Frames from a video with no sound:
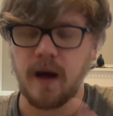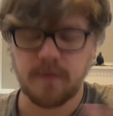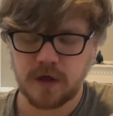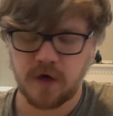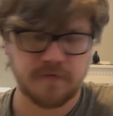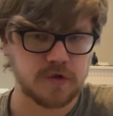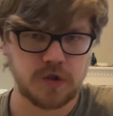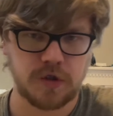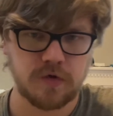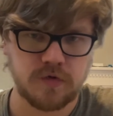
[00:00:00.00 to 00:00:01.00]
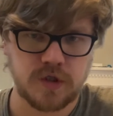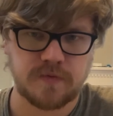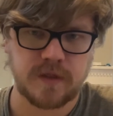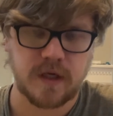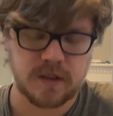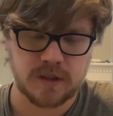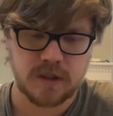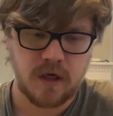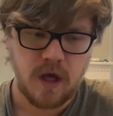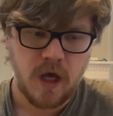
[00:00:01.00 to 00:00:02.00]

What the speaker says: I'm going to go for 2 just because